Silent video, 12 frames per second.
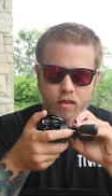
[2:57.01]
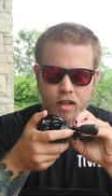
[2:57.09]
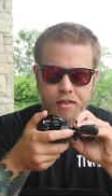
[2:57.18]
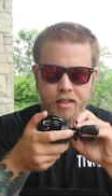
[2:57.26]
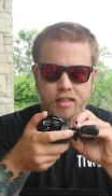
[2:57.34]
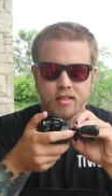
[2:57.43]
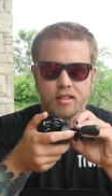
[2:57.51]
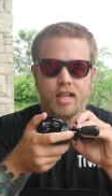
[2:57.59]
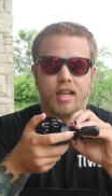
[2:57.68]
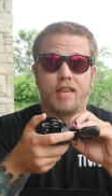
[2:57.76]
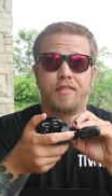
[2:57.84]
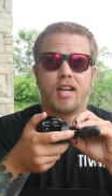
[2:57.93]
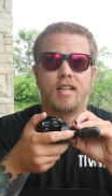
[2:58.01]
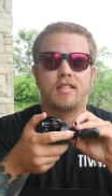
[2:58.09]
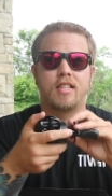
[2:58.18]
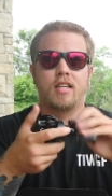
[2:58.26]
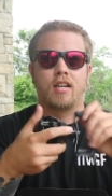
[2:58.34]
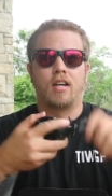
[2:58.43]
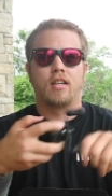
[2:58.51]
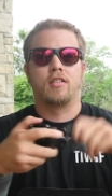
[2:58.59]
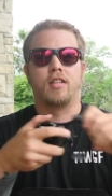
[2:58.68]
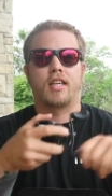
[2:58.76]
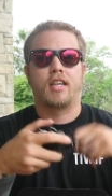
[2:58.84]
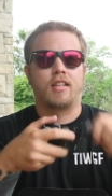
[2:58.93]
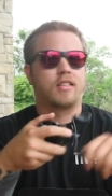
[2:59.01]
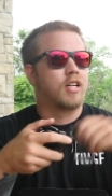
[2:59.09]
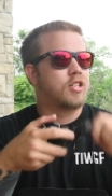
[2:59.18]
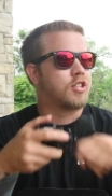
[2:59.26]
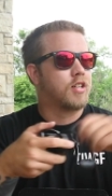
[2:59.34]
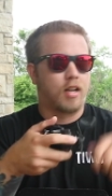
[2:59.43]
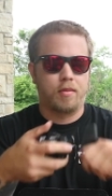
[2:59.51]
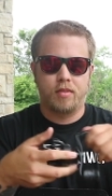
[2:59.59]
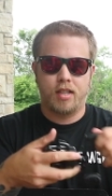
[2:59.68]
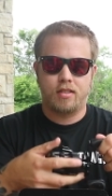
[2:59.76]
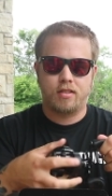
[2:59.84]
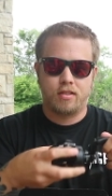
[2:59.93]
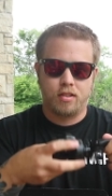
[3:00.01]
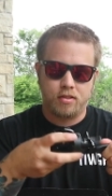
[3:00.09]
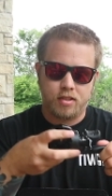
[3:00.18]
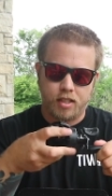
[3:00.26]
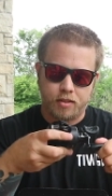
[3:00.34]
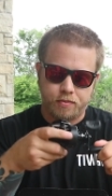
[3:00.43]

I think this, yeah, it even has the clicking tension knob. That's so sick.